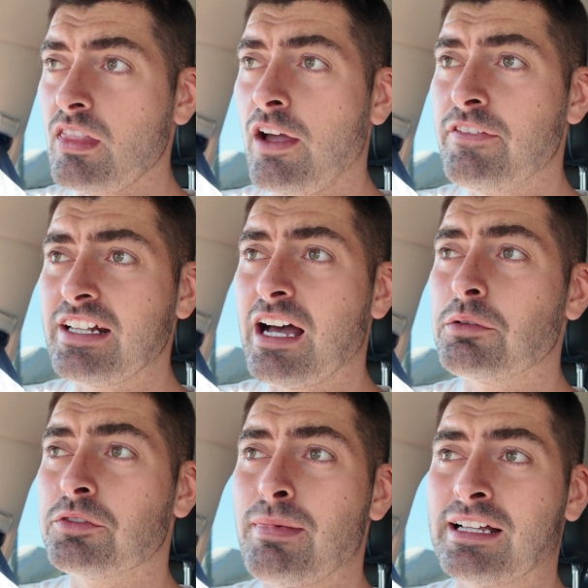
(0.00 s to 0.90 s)
I think that
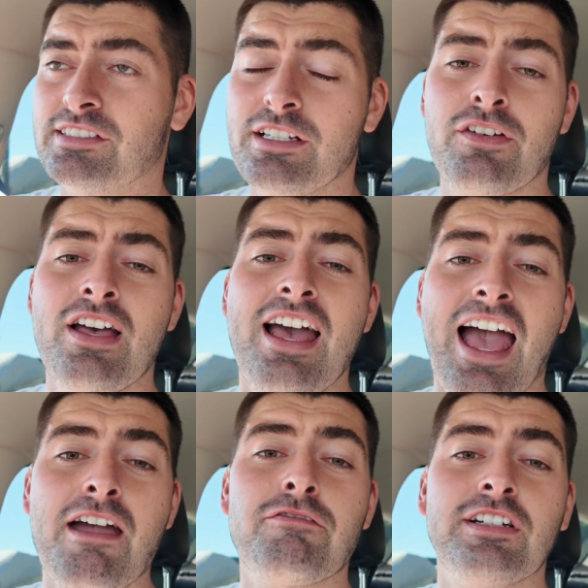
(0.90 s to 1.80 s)
was massive.
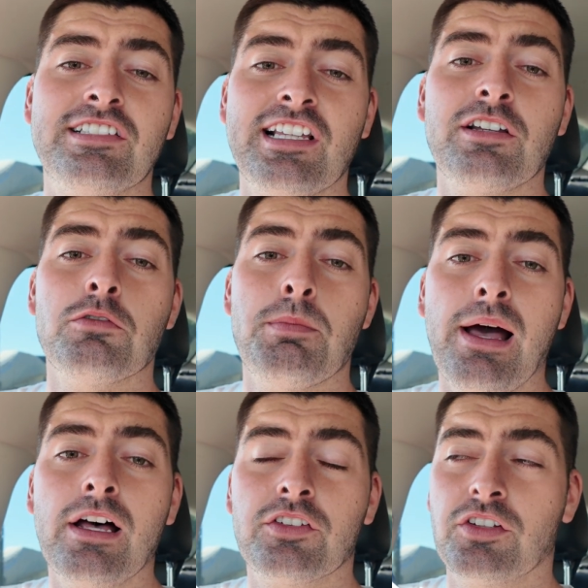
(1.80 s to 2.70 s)
Every single
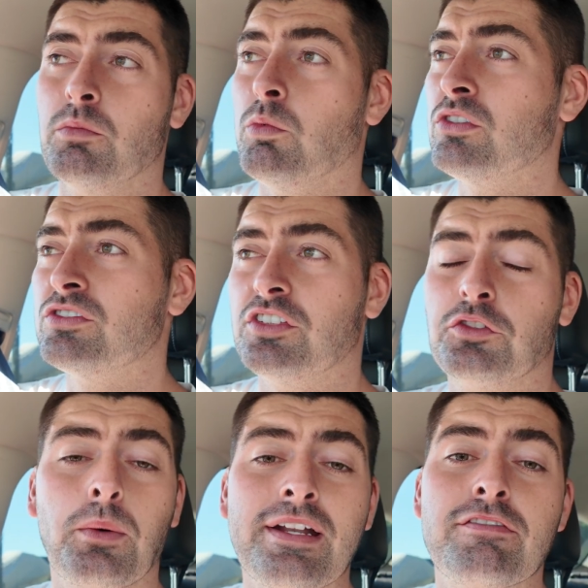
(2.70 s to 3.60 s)
person, 1 to
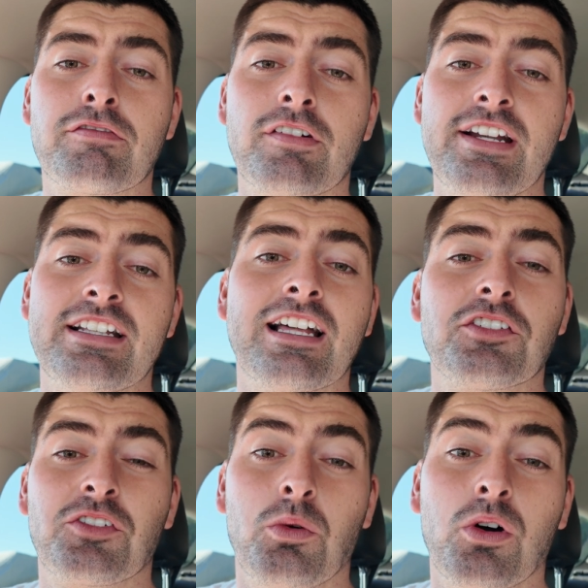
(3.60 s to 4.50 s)
23 in
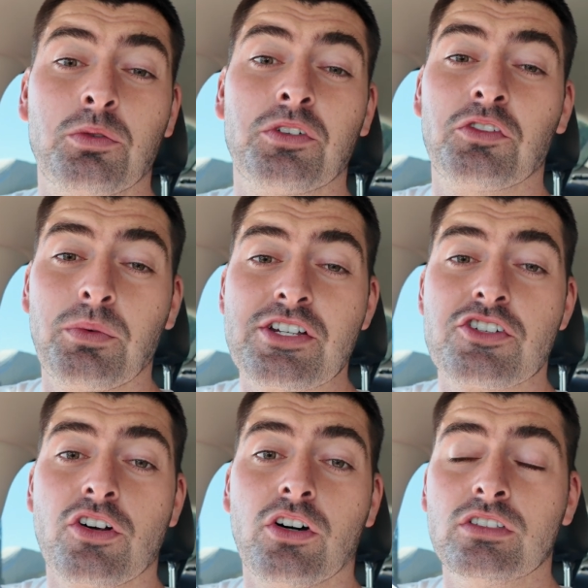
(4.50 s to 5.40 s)
that squad, was
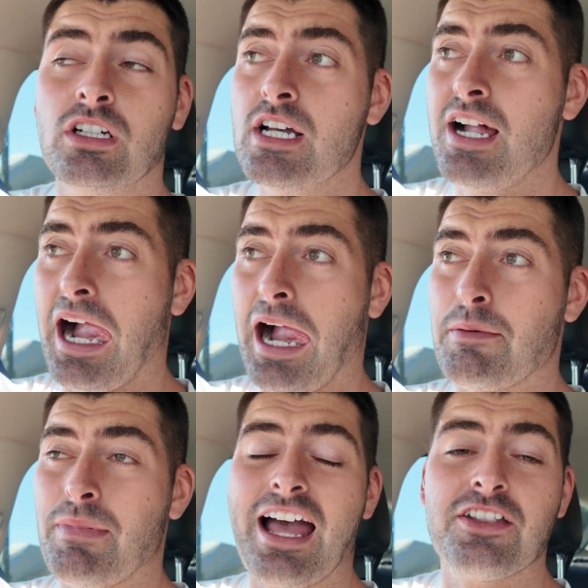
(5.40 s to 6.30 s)
switched on.
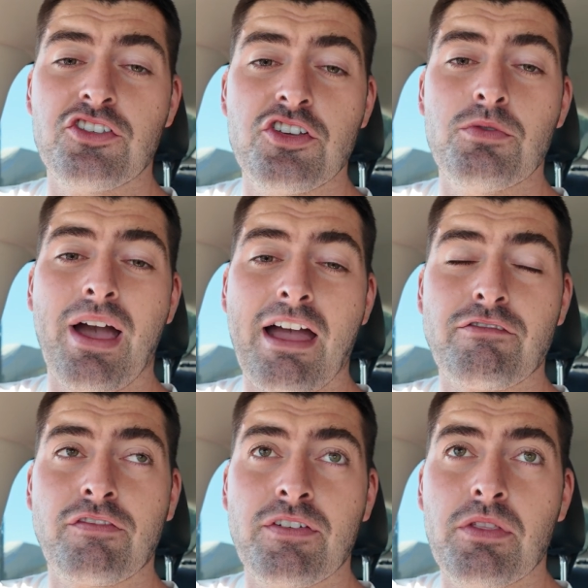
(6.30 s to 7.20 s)
and knew
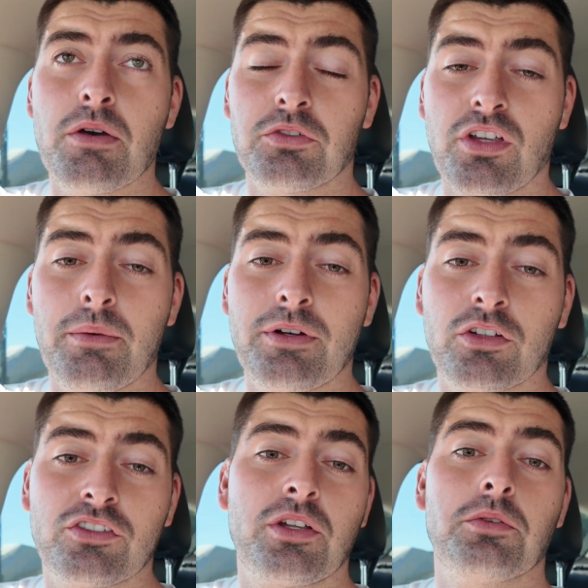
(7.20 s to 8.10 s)
everything that was going
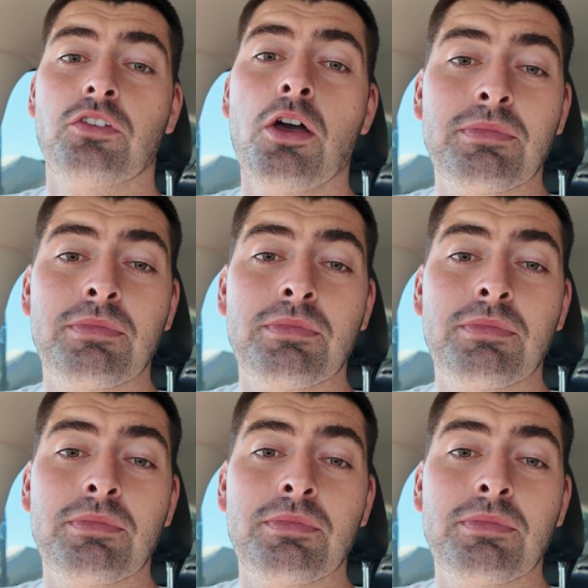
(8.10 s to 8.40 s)
on. So there was no